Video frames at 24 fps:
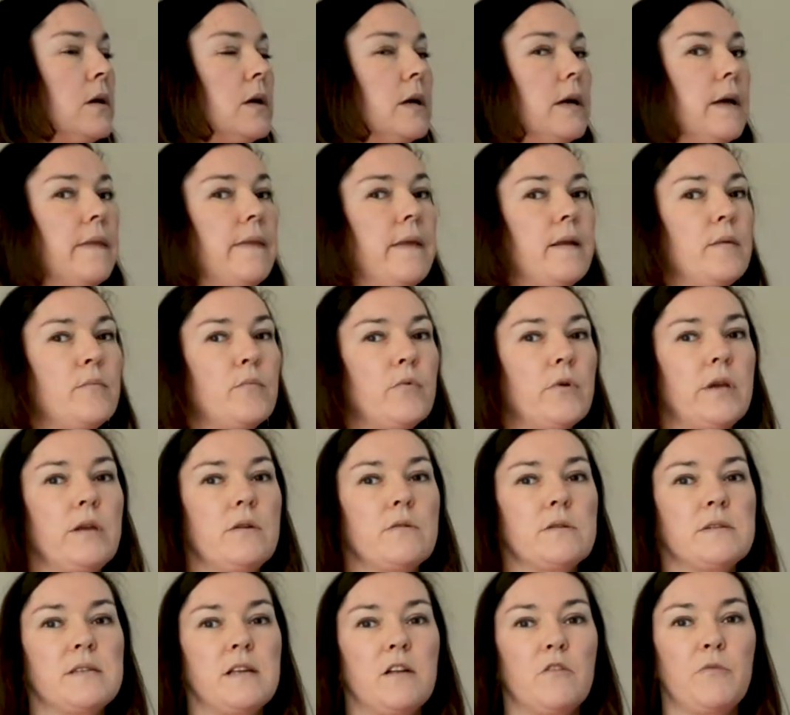and then bring
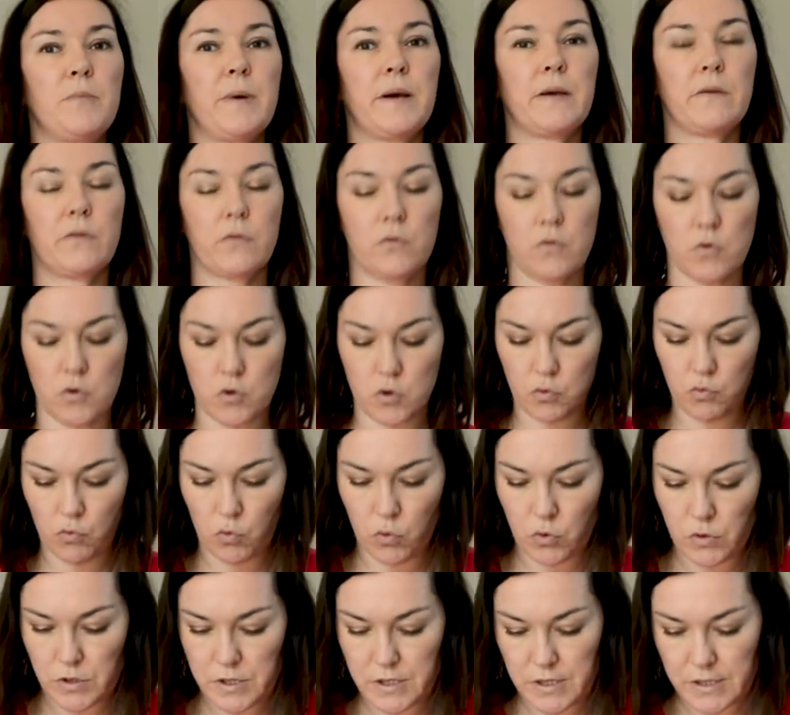yourself back through
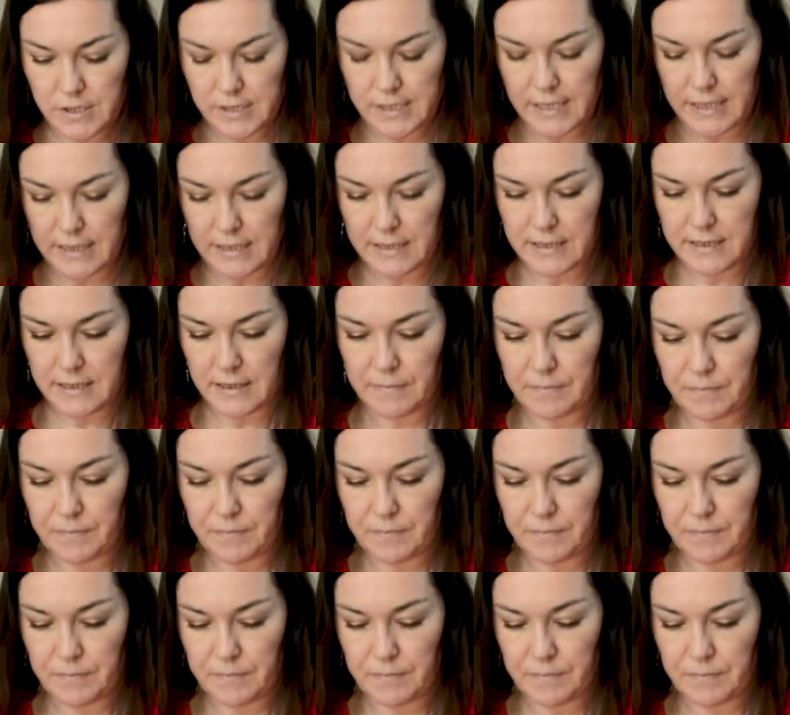towards the center.